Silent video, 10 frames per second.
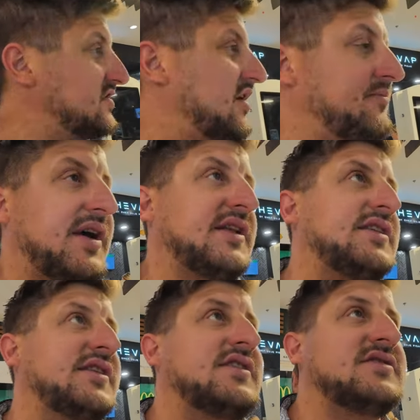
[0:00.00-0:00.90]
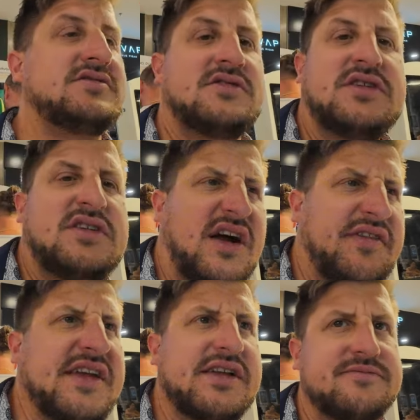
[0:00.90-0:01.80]
Not bad here. I
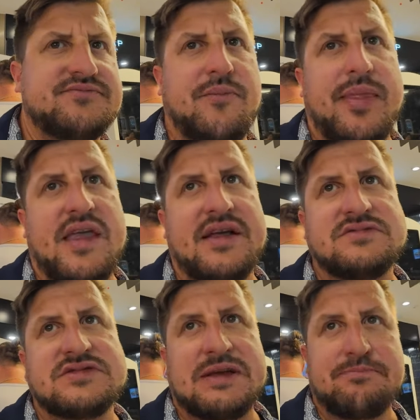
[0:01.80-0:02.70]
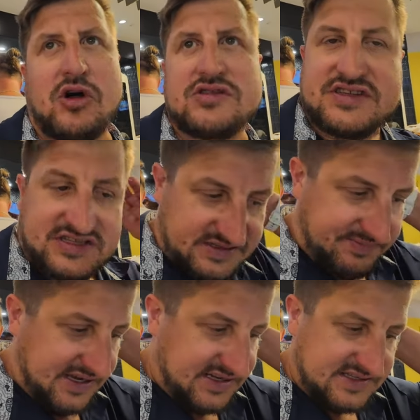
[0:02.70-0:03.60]
think in Malta and
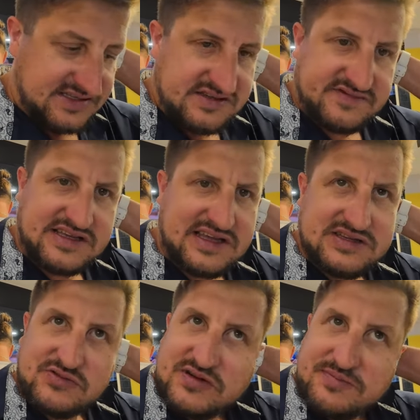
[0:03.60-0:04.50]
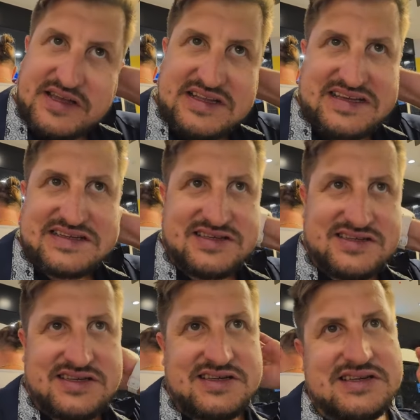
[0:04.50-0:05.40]
Spain and stuff like that, we're paying like
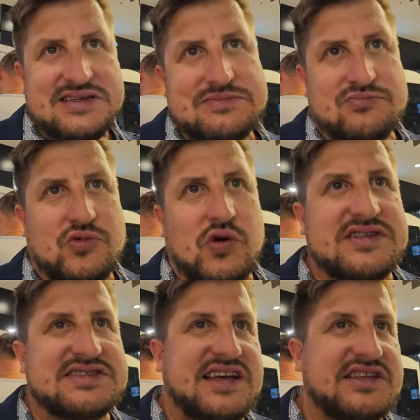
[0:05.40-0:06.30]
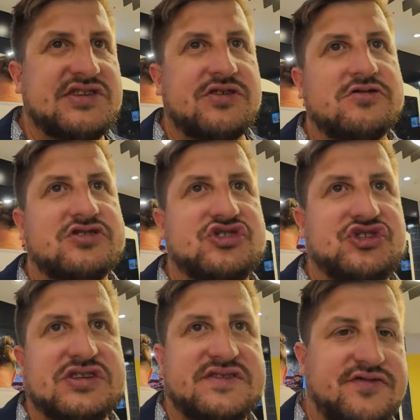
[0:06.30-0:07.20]
more than 10 euros
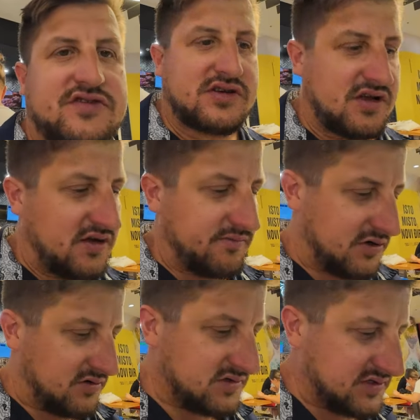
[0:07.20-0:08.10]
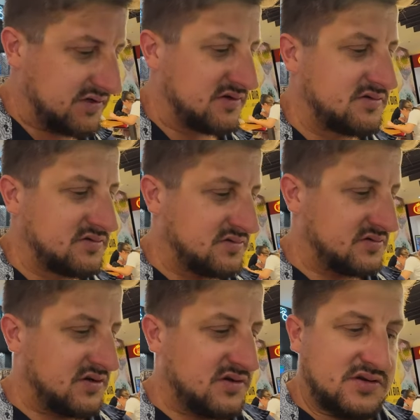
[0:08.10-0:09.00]
just a combo. So
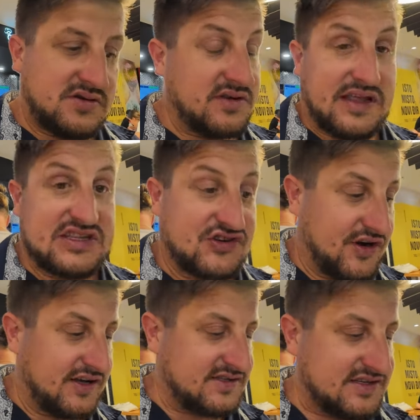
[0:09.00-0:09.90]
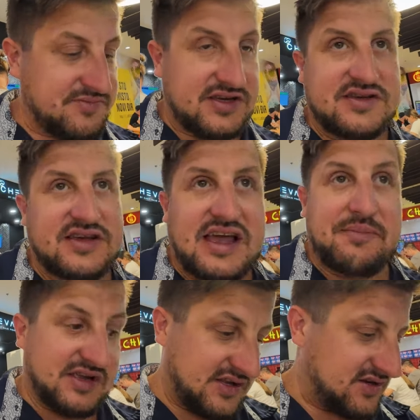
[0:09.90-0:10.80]
that's crazy to me. At
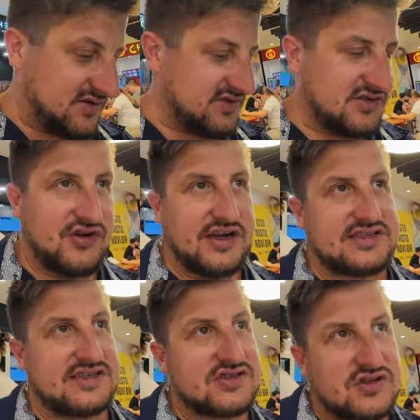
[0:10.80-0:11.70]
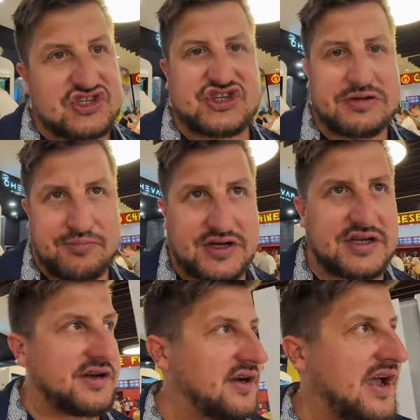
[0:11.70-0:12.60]
McDonald's, crazy. So it's cheaper
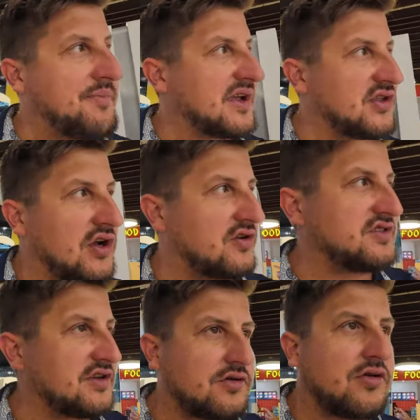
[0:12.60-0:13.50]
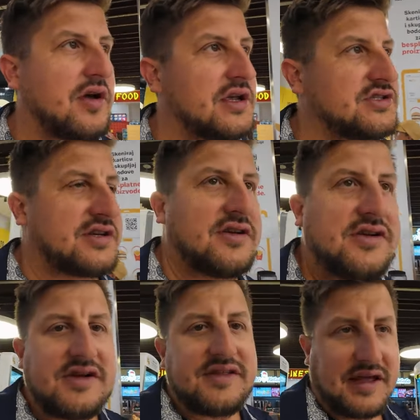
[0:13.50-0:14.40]
here at McDonald's in
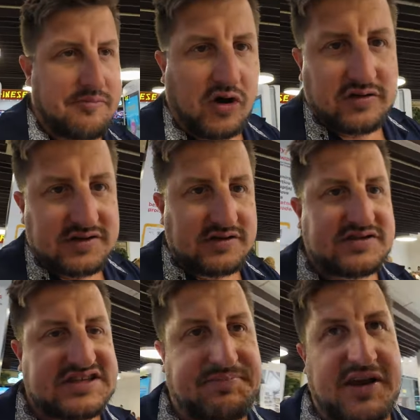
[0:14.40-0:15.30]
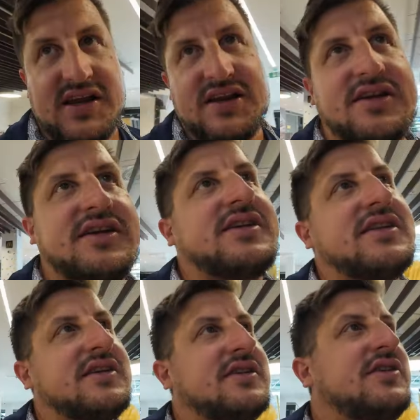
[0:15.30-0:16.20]
Croatia than Malta, Spain,
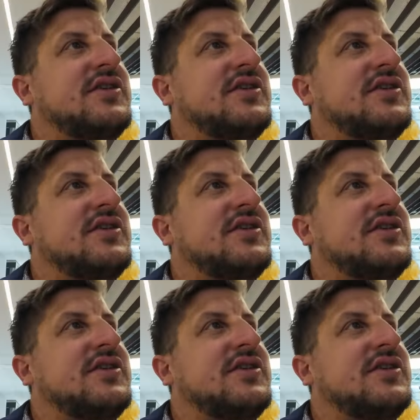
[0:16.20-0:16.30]
Italy,